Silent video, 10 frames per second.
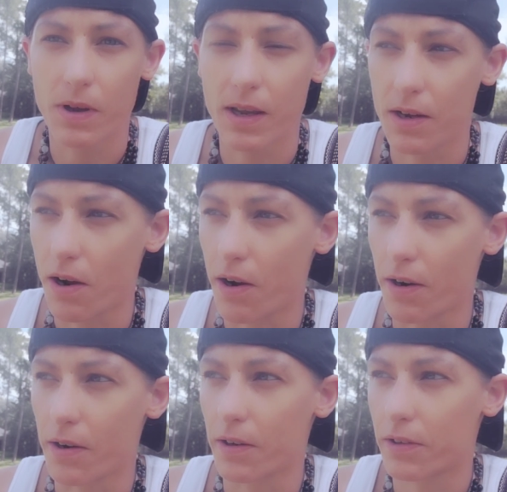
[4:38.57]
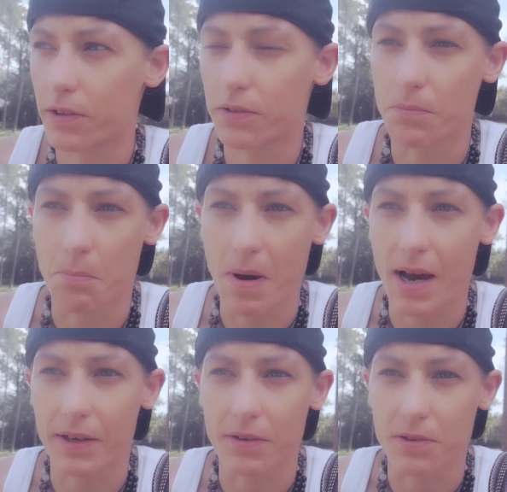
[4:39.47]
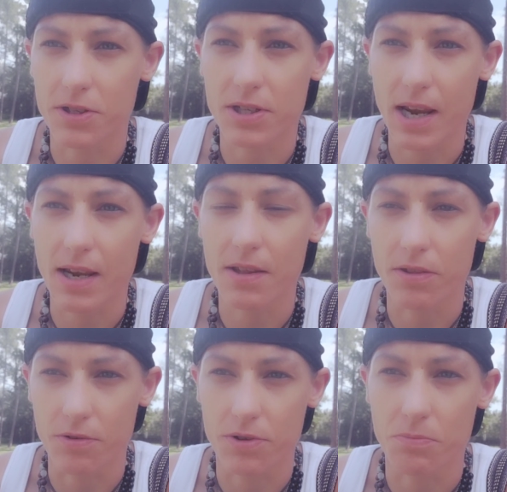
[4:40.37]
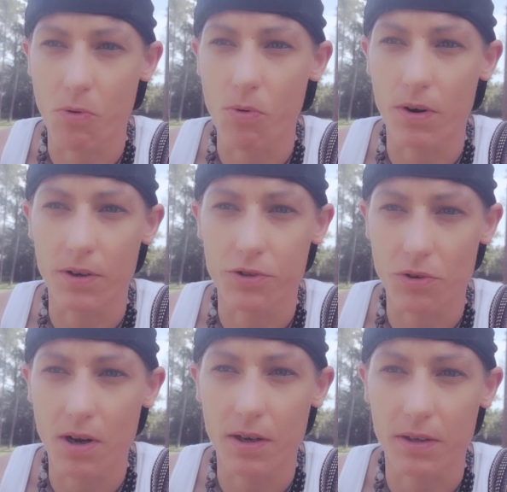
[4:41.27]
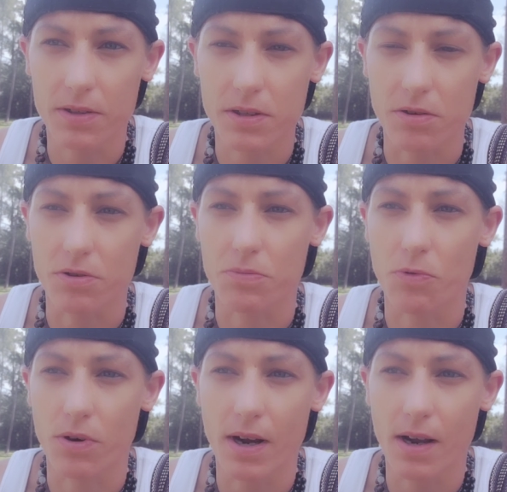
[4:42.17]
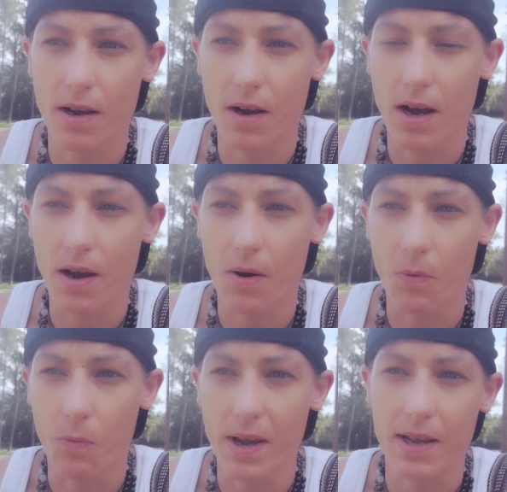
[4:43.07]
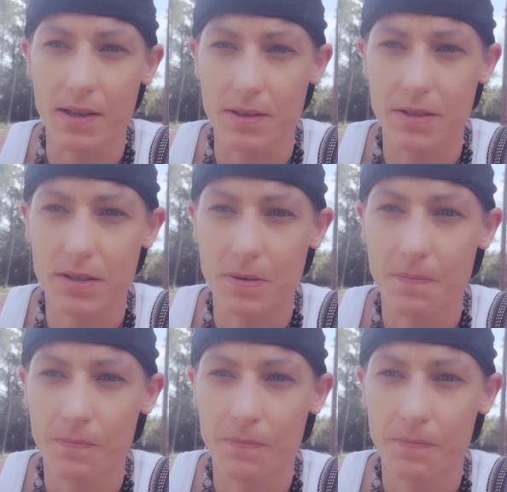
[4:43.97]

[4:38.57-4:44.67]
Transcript: in our modern state, there's more drugs, there's more ways